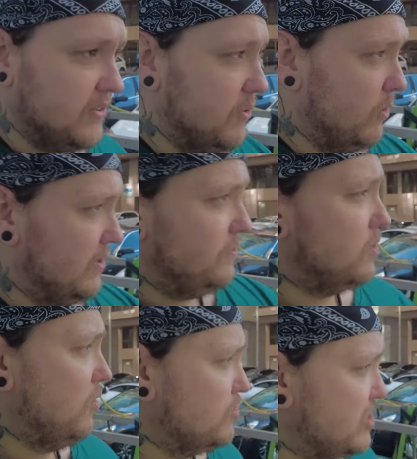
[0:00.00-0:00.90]
the wonderful
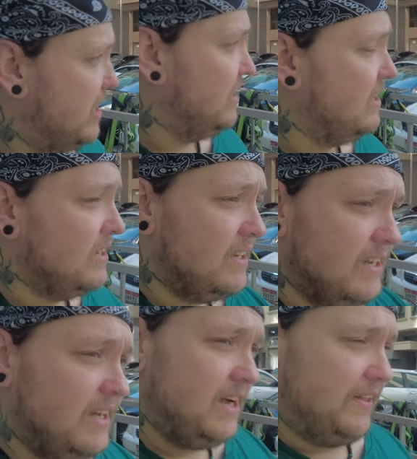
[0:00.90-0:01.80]
culture
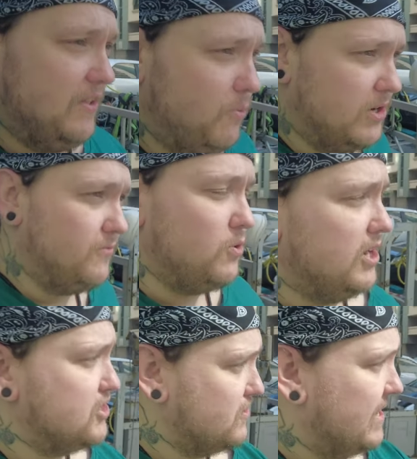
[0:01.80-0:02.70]
and the wonderful
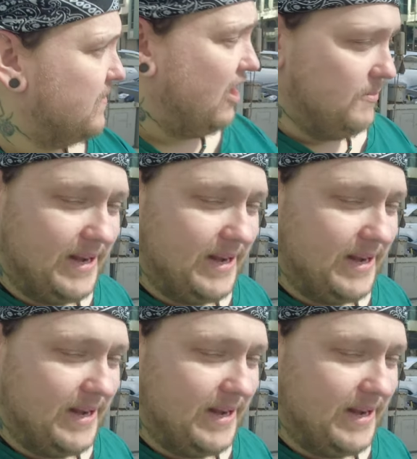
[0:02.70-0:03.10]
country that I'm